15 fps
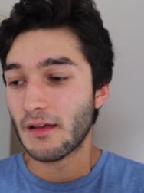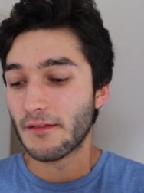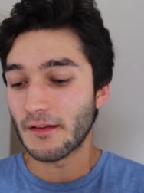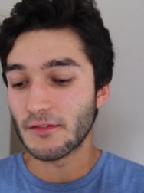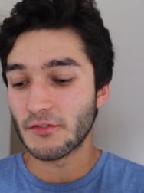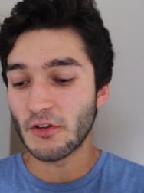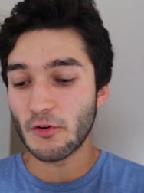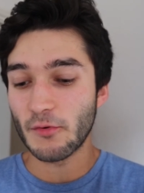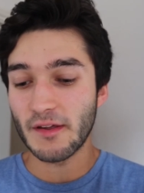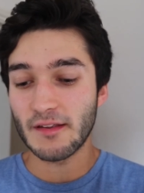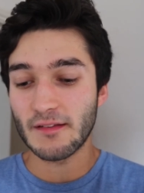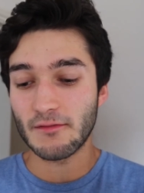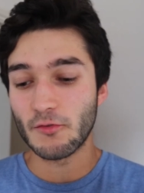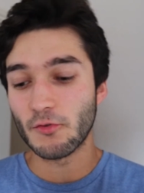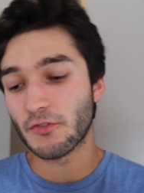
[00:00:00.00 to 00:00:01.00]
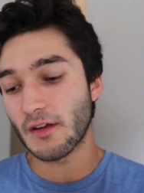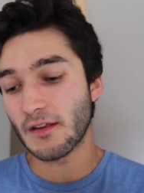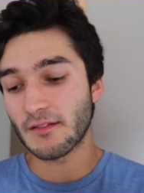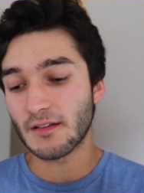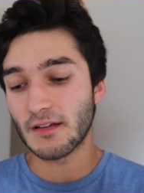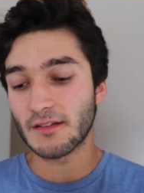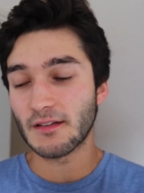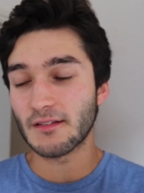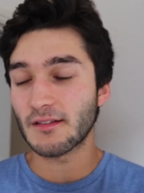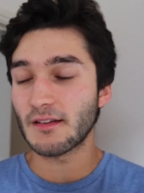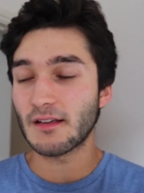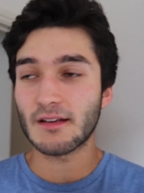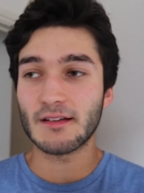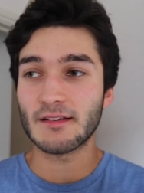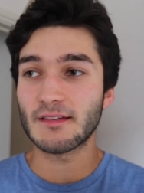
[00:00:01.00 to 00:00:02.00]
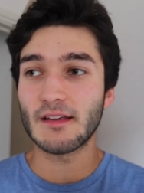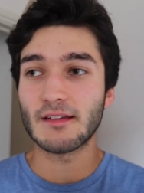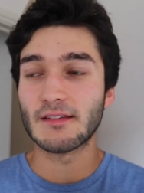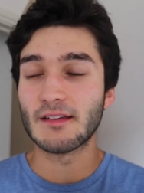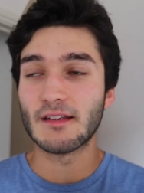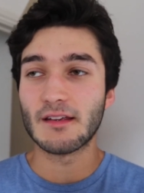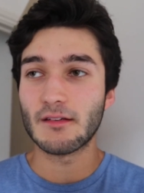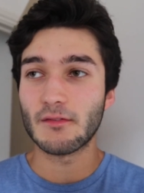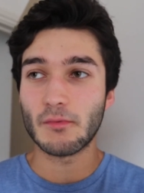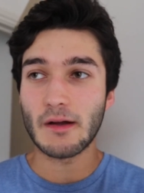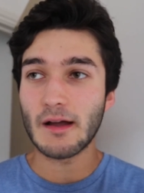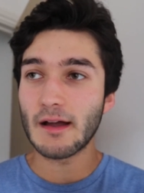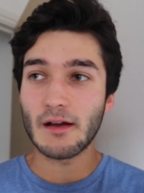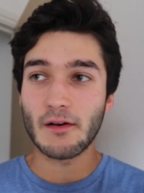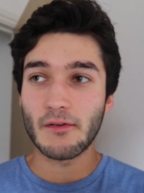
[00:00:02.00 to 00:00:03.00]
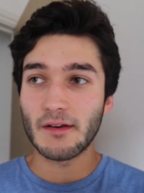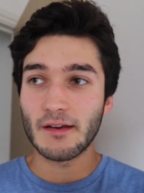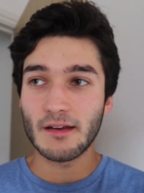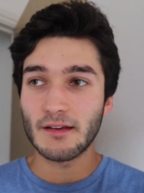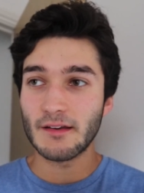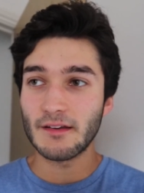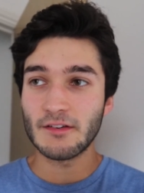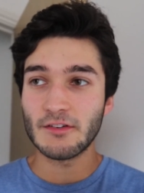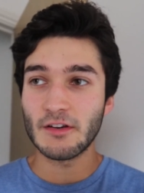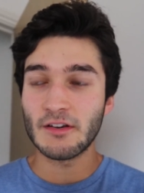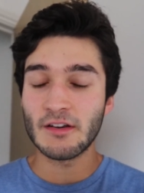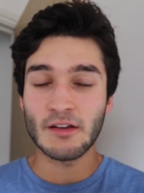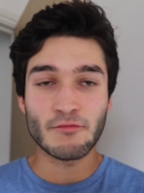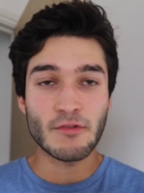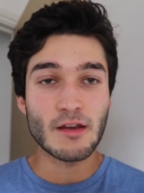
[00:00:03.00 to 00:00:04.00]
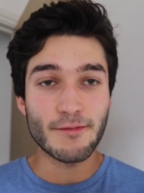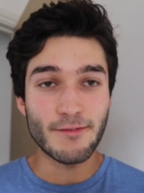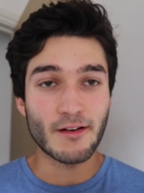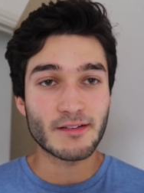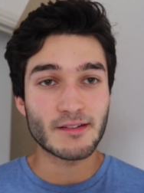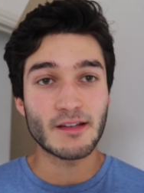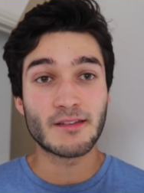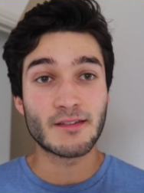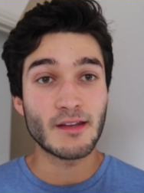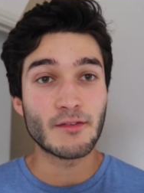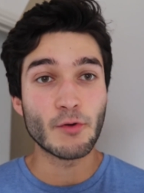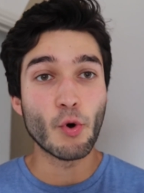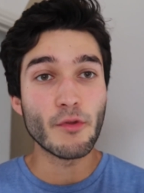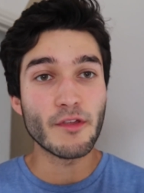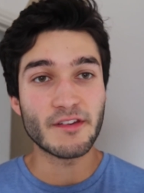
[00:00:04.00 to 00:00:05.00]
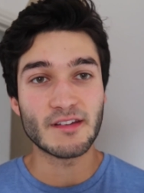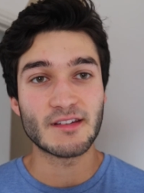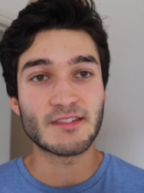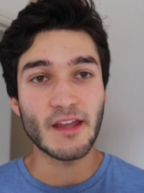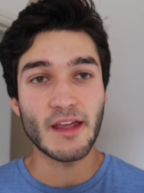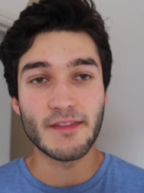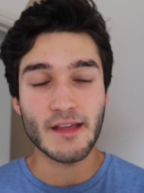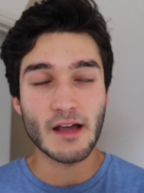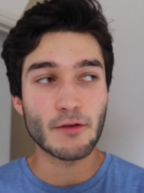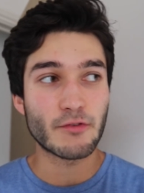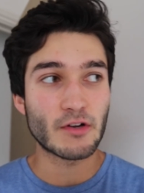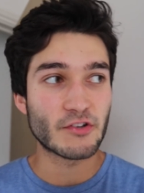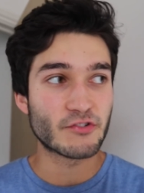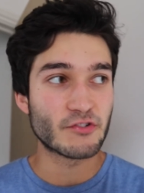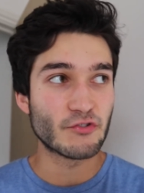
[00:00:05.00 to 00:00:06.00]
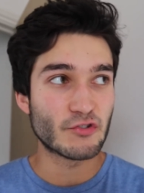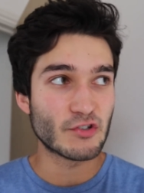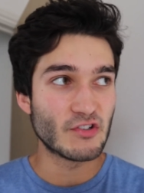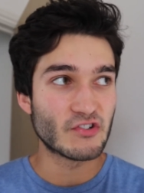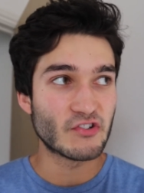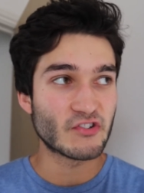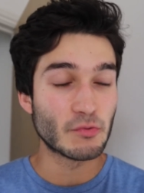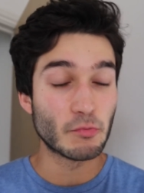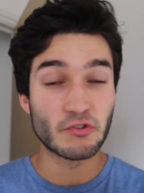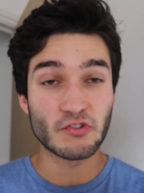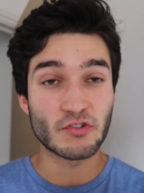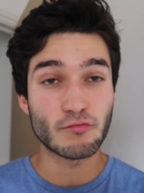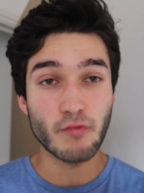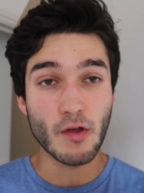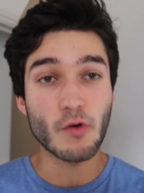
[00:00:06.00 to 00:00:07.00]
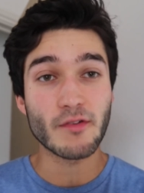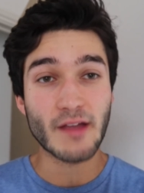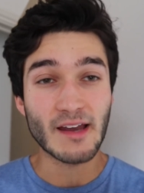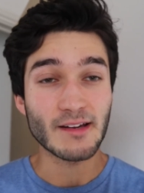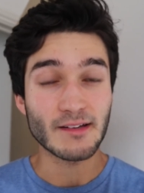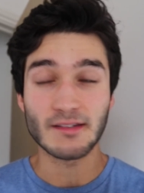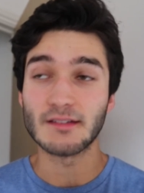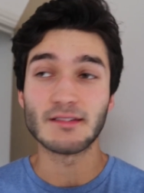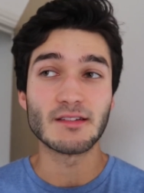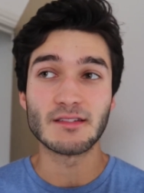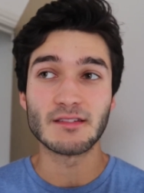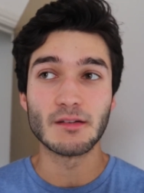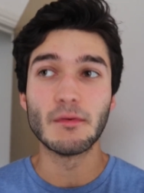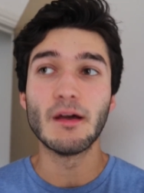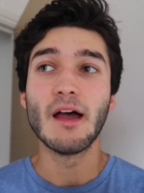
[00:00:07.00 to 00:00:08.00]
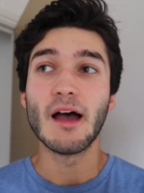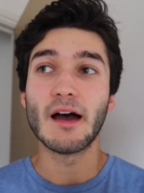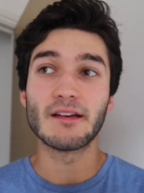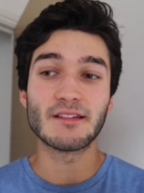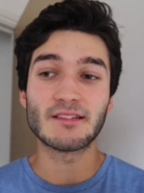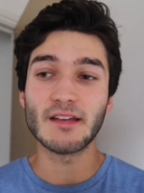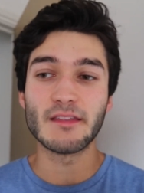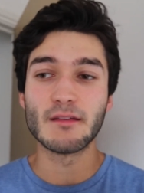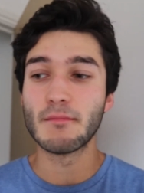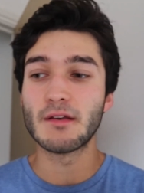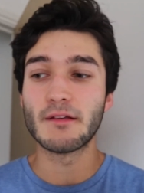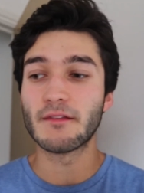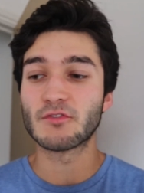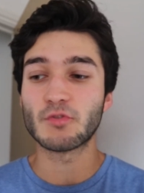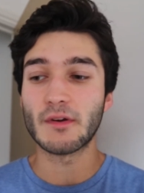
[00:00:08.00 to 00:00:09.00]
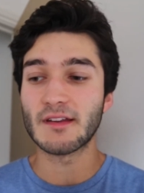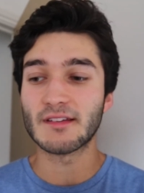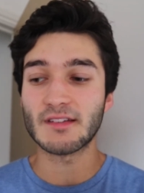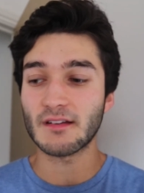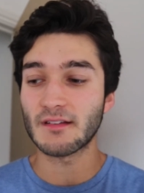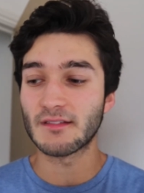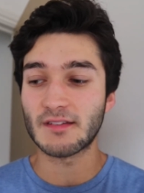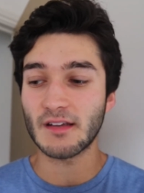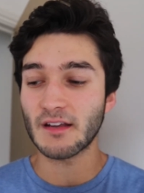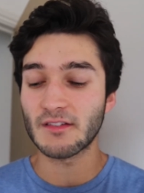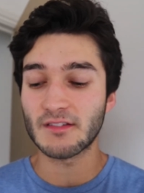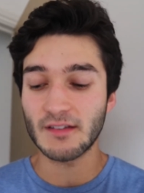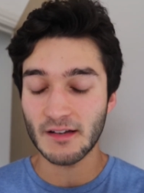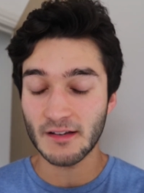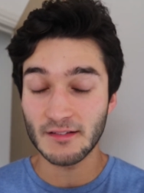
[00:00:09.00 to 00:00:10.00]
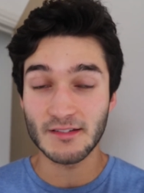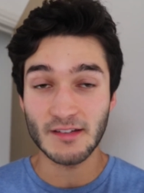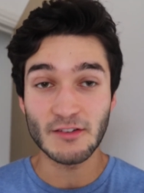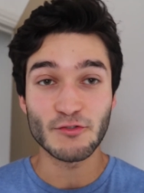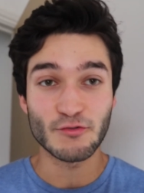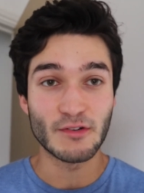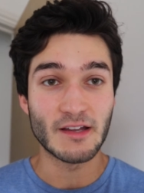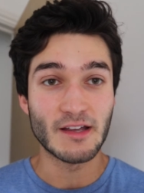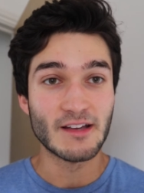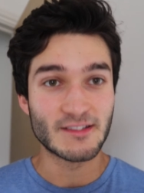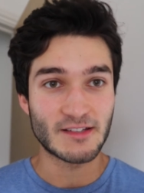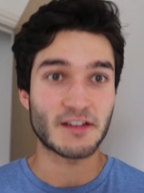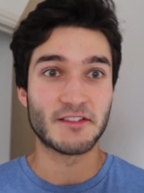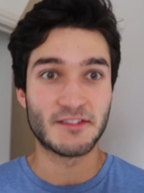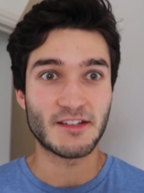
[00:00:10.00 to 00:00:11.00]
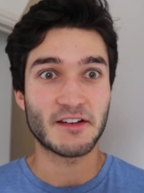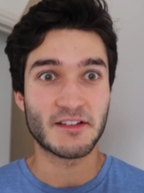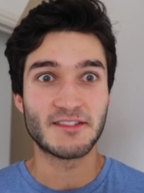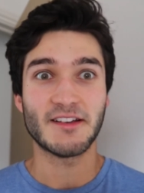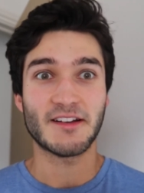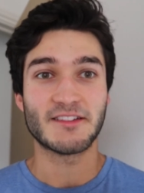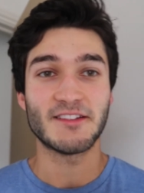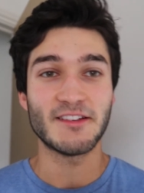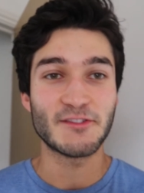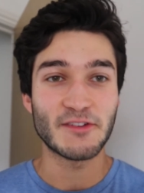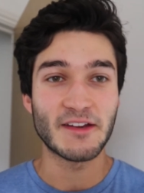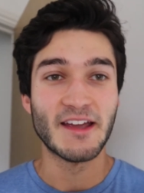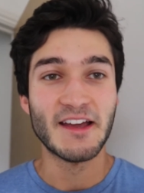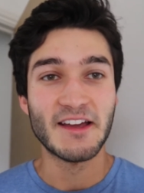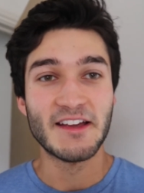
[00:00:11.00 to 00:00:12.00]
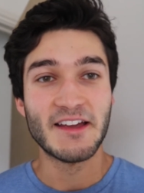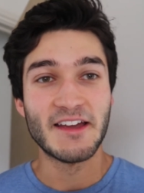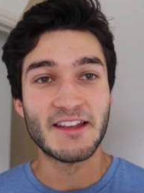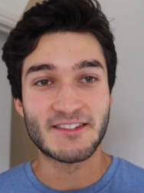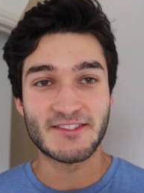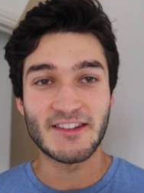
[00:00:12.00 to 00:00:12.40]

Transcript: That uh, Zoe, who Jake say does, not like I said, wow, and it, it really felt because I said all this is set in the Alpha Centauri system, which was a real galaxy system, and it's set in the middle of the 22nd second, second century, second second second century. It's